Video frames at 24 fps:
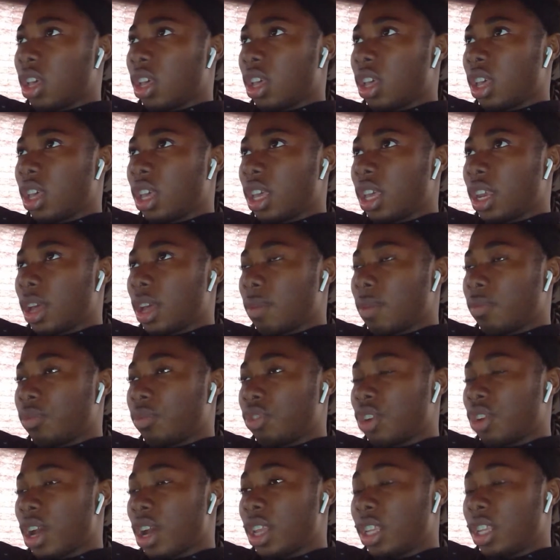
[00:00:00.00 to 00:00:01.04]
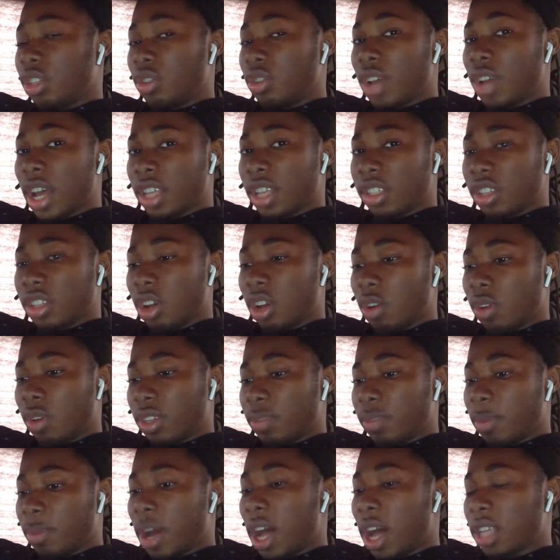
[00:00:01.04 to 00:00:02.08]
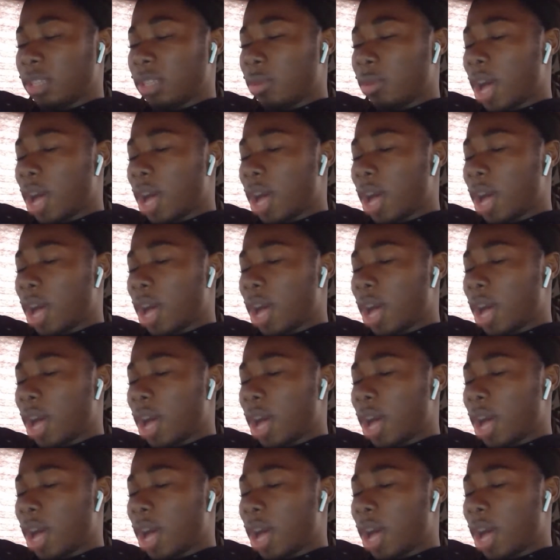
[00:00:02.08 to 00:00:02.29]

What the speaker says: And I'm trying to let you guys know it's possible.